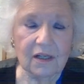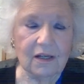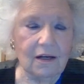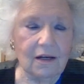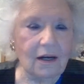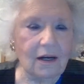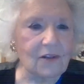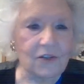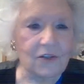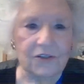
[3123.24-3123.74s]

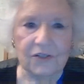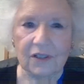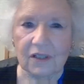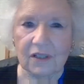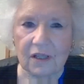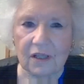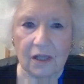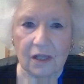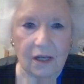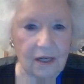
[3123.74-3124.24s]
I learned a
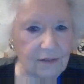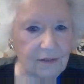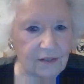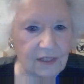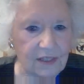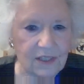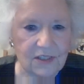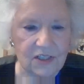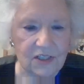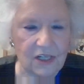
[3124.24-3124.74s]
lot of
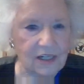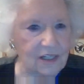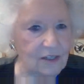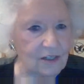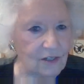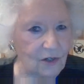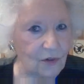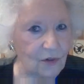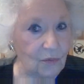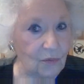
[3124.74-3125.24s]
things I didn't know